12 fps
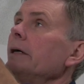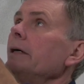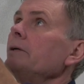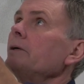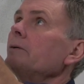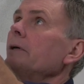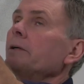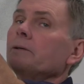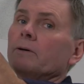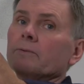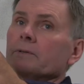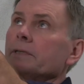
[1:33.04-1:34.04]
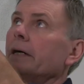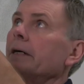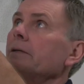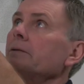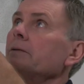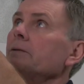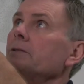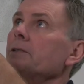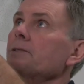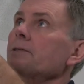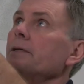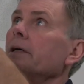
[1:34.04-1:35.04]
And you don't have to over tighten,
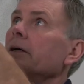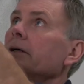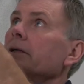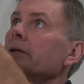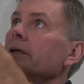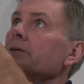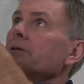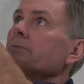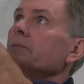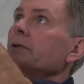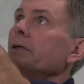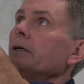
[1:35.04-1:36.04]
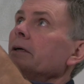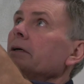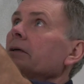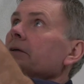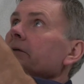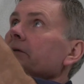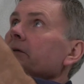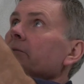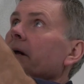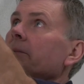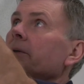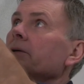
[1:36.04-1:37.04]
just snug it. You
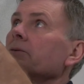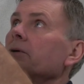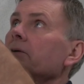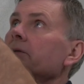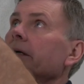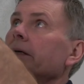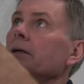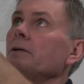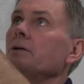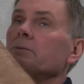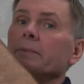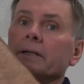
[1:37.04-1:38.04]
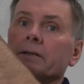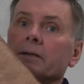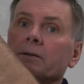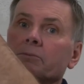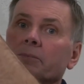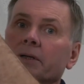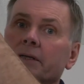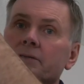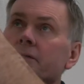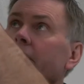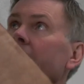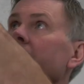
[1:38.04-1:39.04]
might be able to rotate a little bit, but
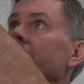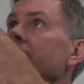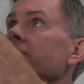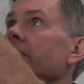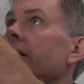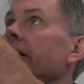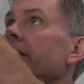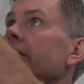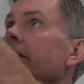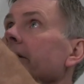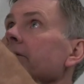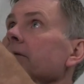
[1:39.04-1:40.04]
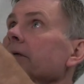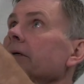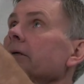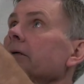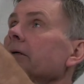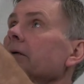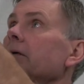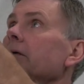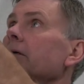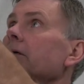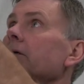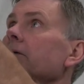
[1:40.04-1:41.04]
it's not going to slide easily.
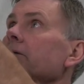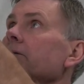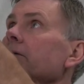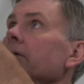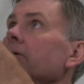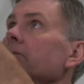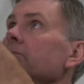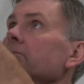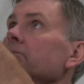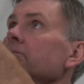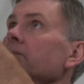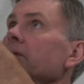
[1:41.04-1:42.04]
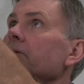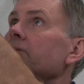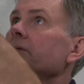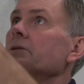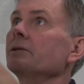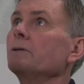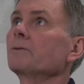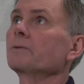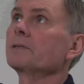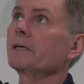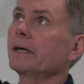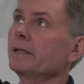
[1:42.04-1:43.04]
So no sense in over
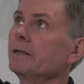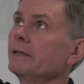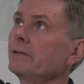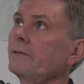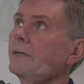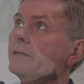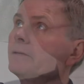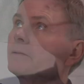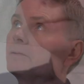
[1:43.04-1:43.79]
tightening anything.